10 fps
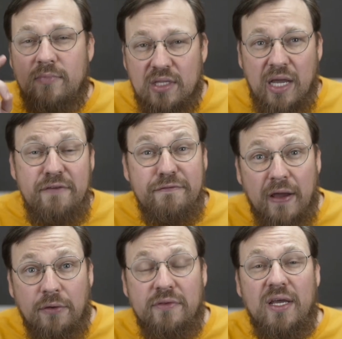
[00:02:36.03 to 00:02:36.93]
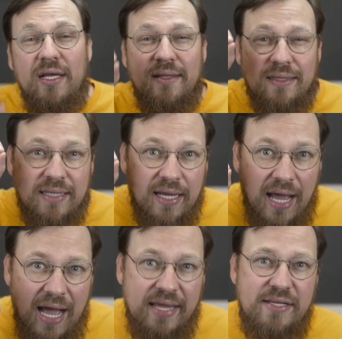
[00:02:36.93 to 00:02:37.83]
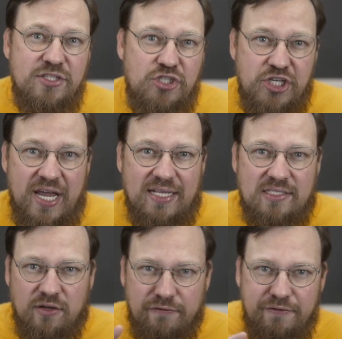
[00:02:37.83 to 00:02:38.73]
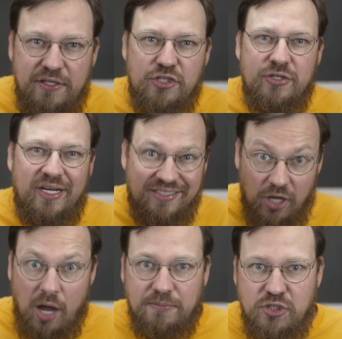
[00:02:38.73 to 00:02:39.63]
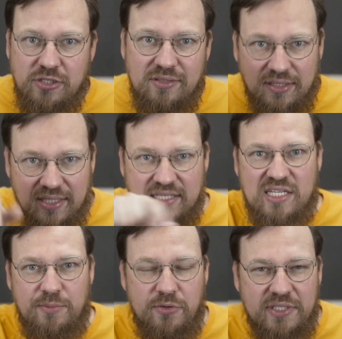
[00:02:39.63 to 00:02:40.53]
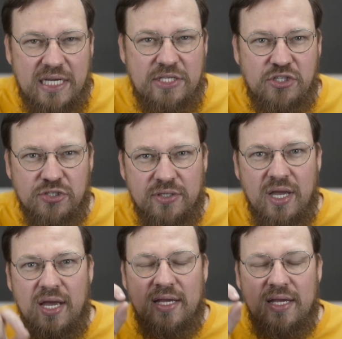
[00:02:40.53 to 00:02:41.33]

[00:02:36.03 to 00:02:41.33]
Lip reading: I found that the highest chance of feature adoption and customer retention